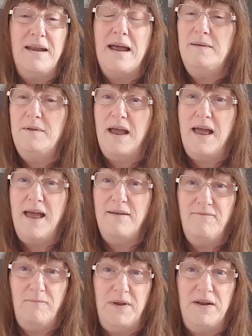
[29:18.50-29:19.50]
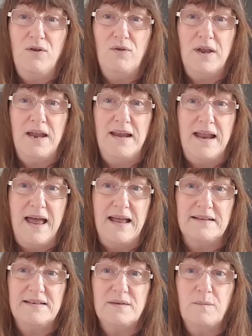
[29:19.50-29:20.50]
I have been looking
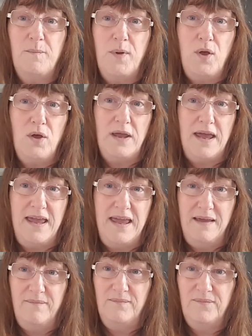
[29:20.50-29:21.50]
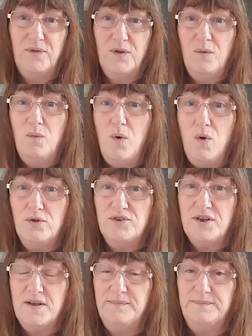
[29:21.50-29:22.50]
at Berkey
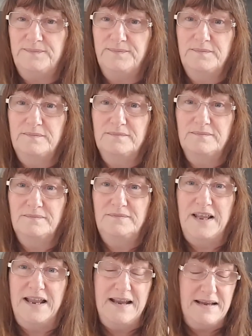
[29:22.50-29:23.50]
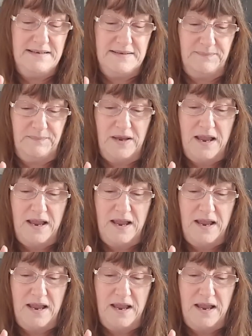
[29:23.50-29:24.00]
water things.